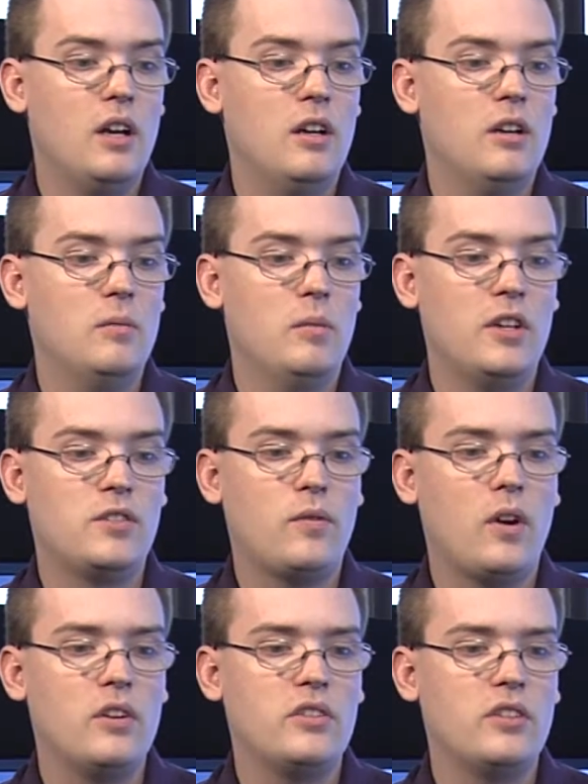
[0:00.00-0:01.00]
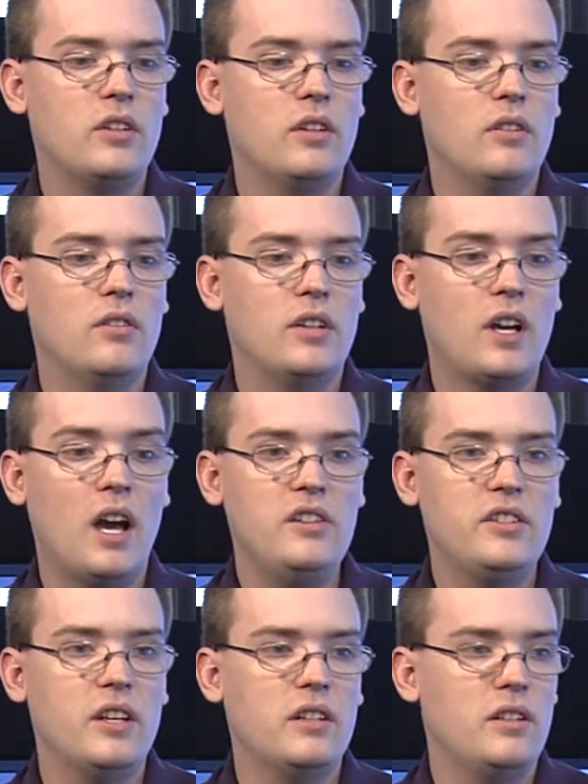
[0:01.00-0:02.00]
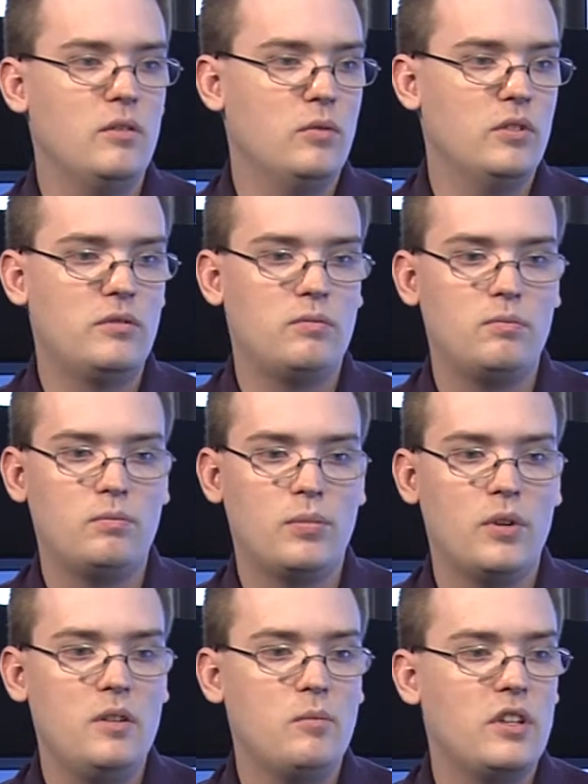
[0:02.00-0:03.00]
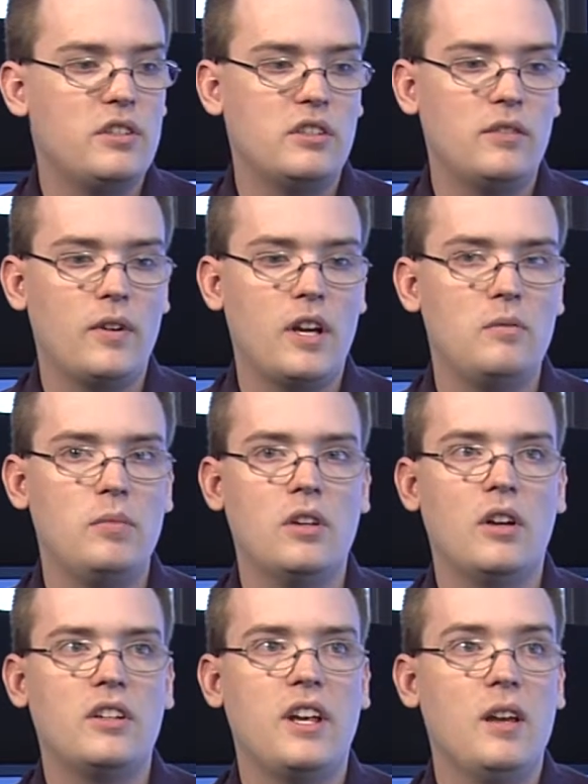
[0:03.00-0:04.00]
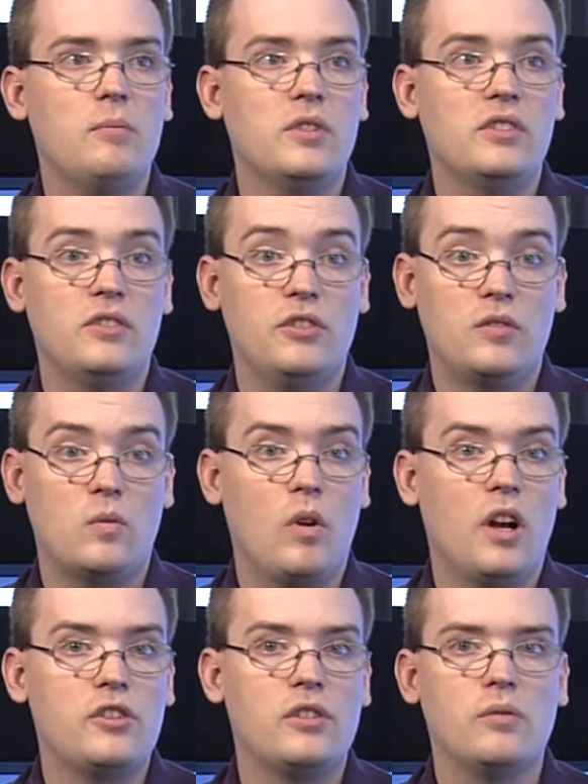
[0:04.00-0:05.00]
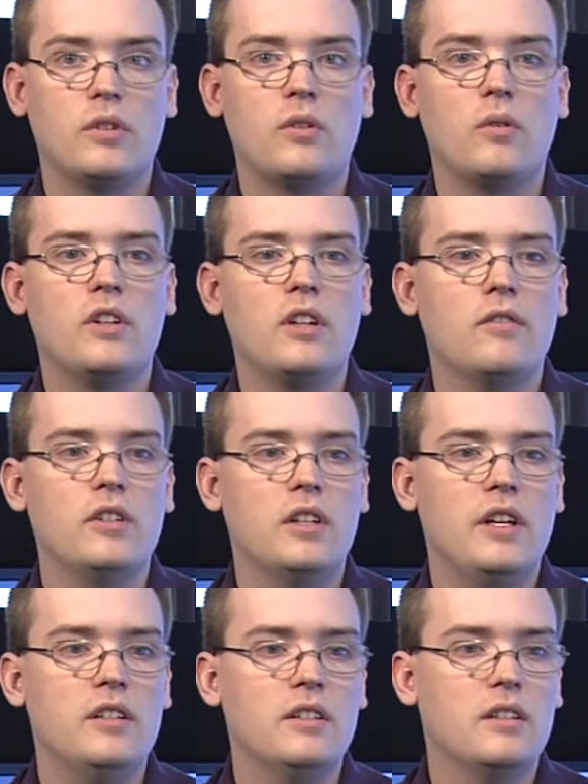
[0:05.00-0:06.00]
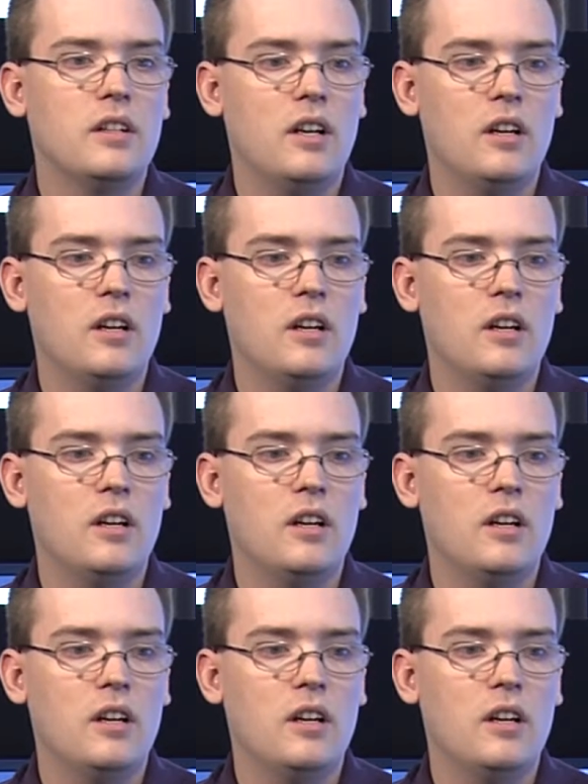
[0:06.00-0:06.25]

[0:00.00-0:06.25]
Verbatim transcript: Um, as far as the, the content, it was pretty much as if I had been on campus, just watching a recording of it later.